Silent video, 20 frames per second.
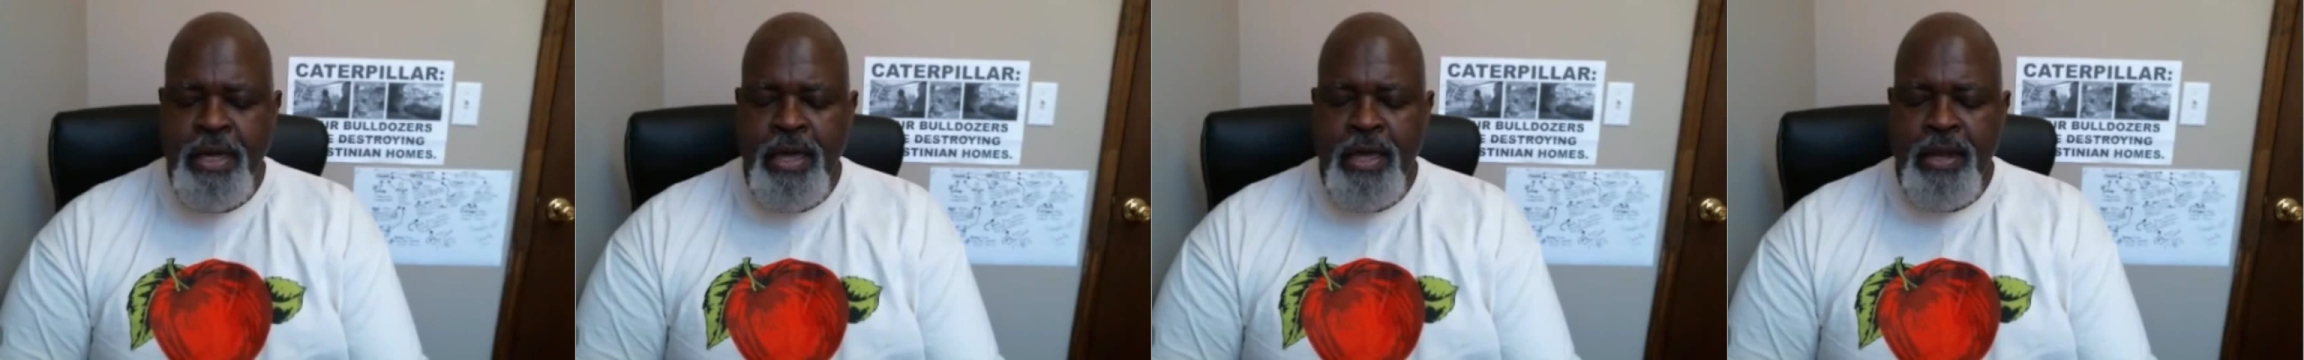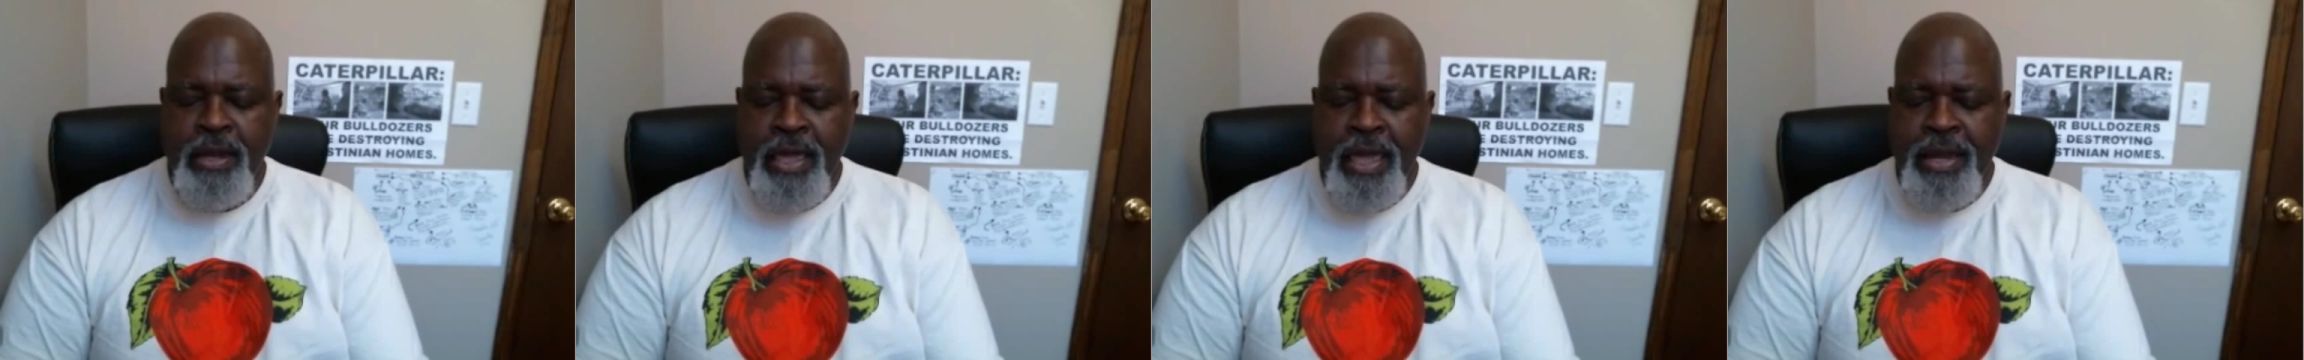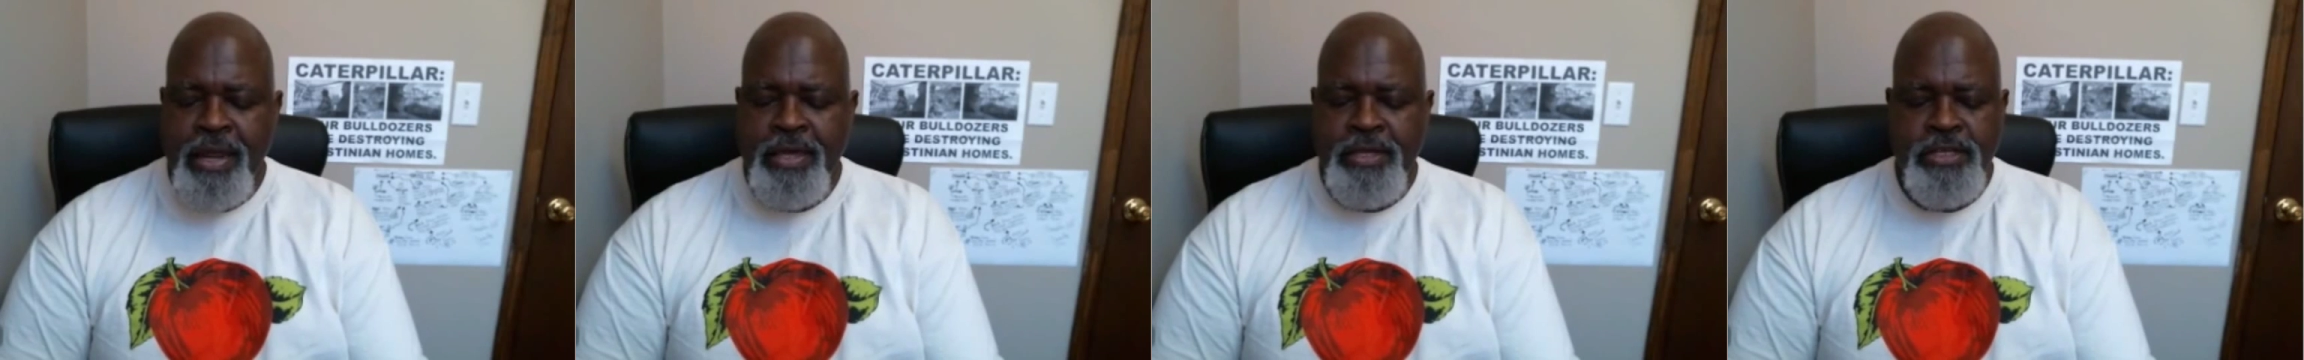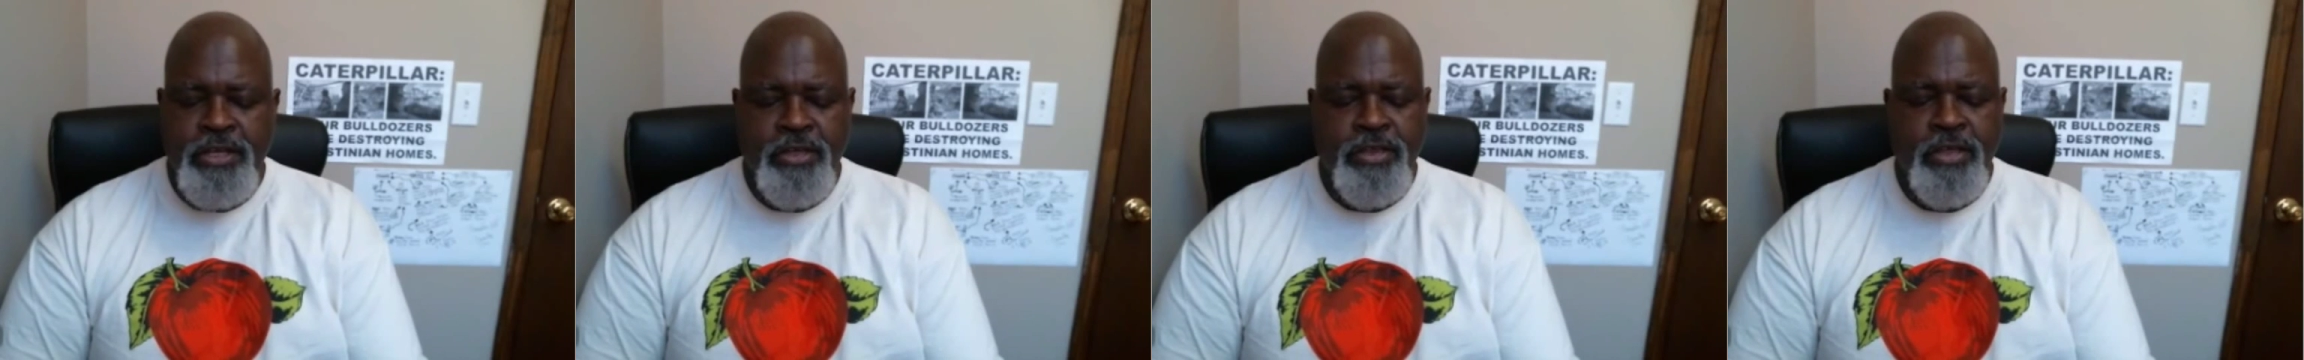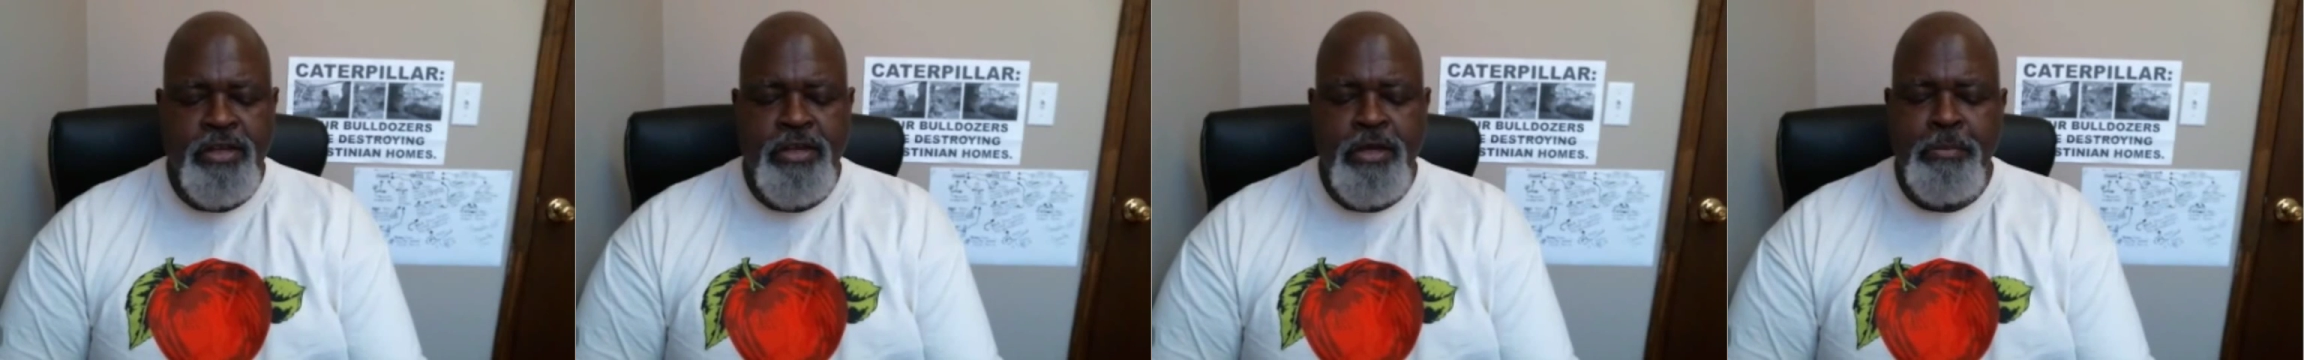leading to
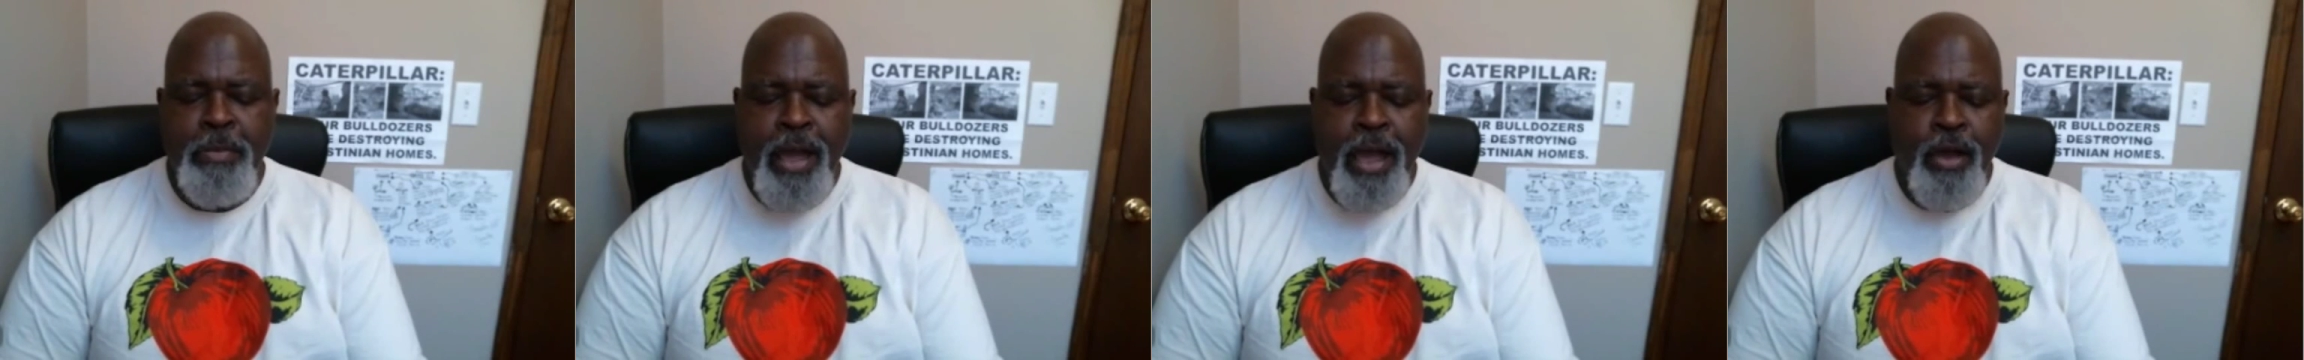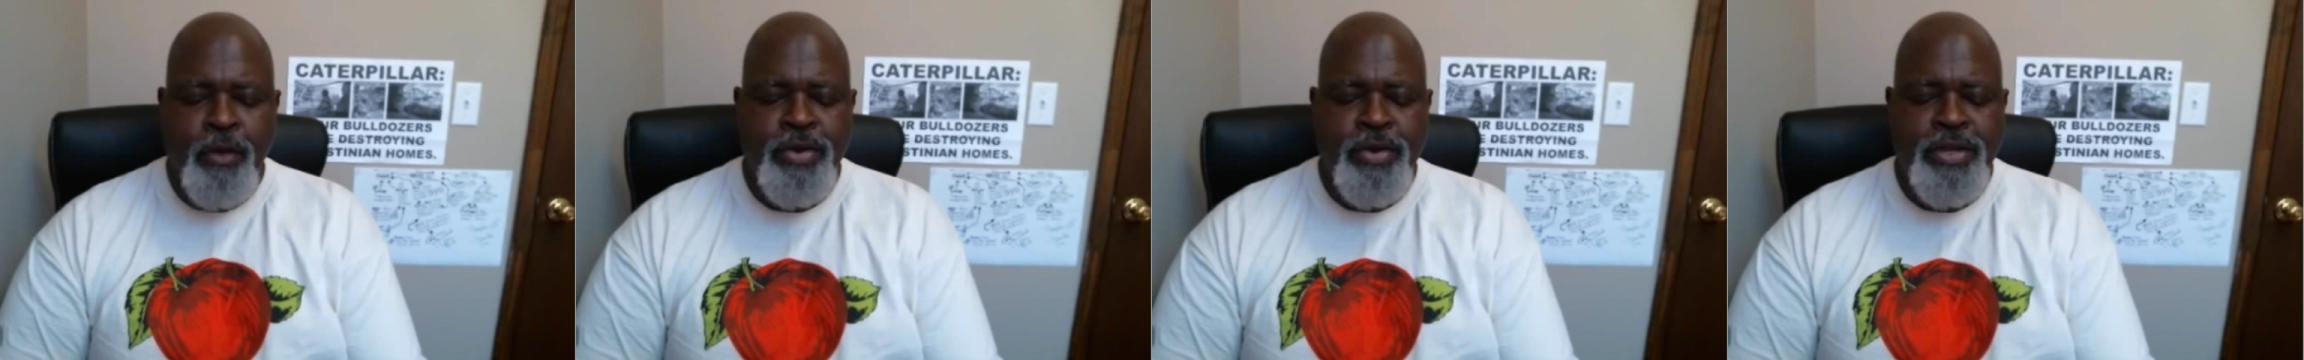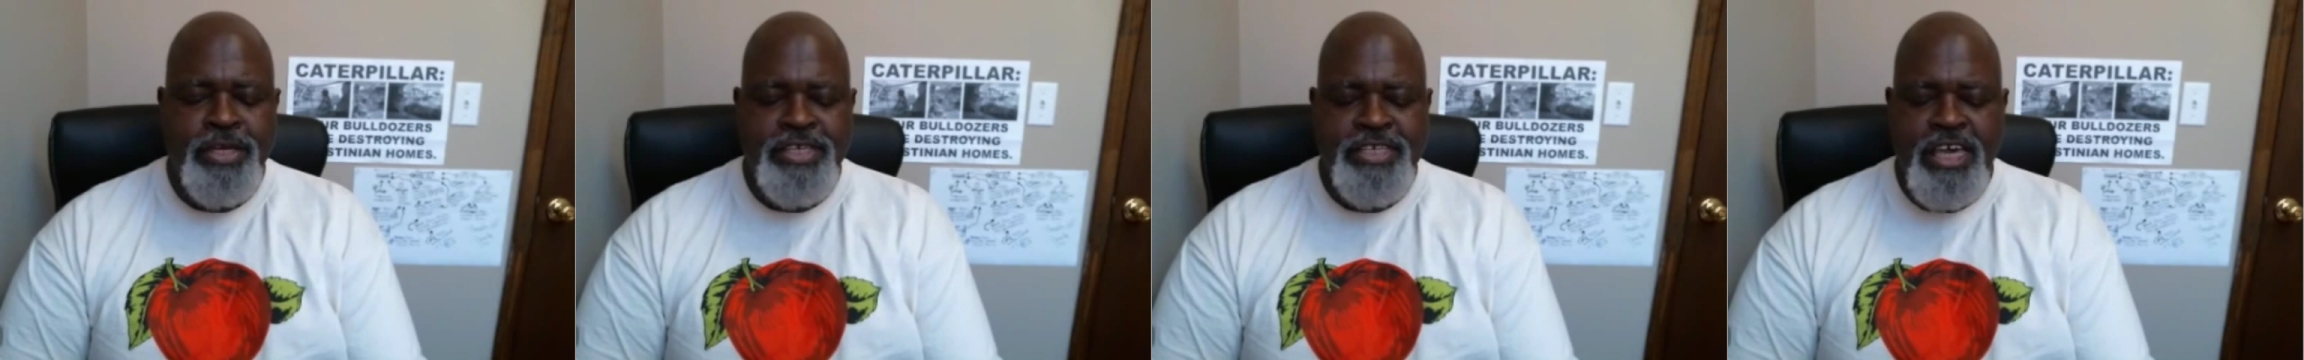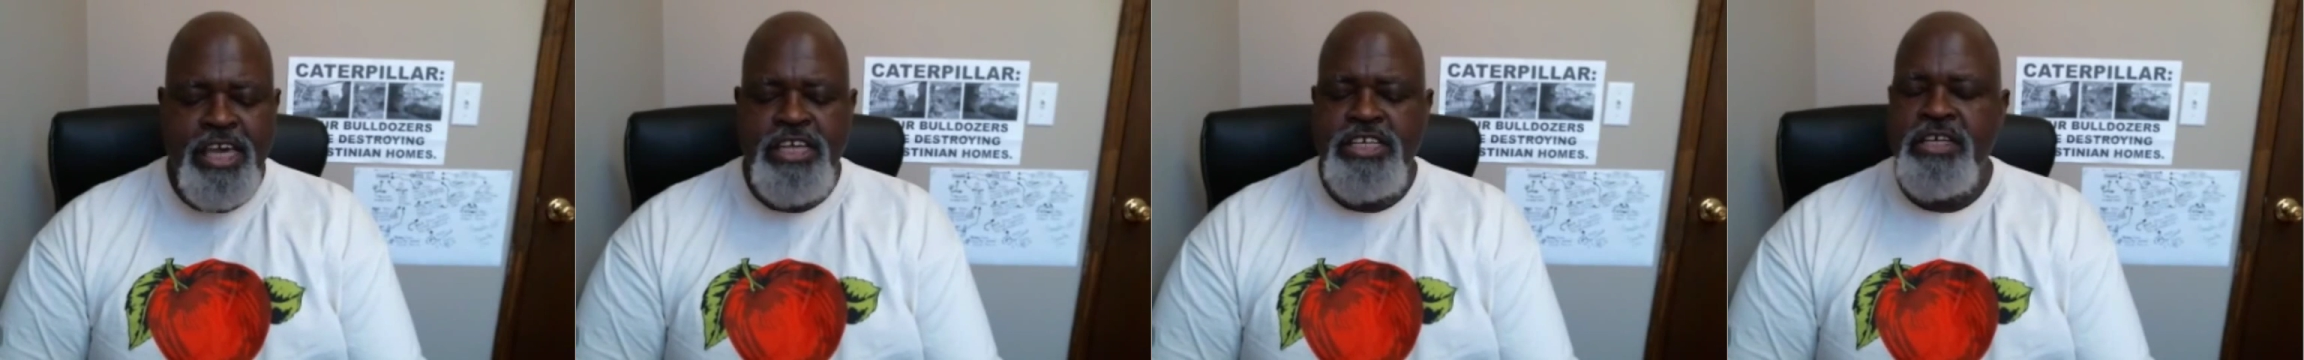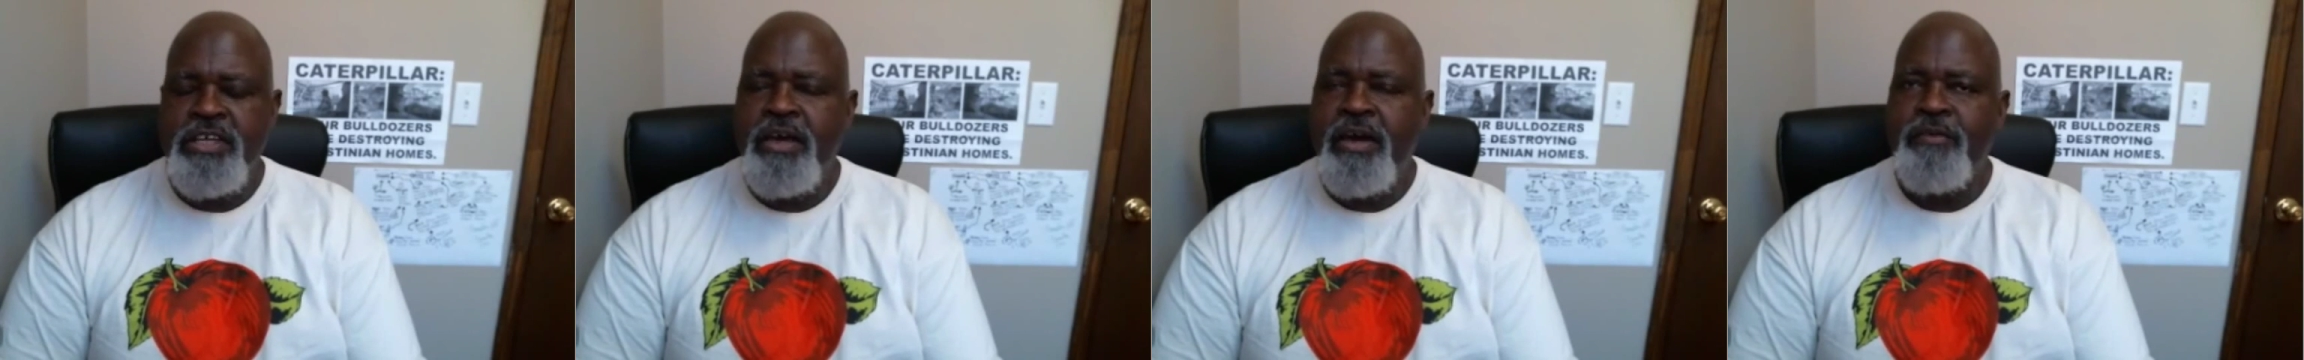the democratization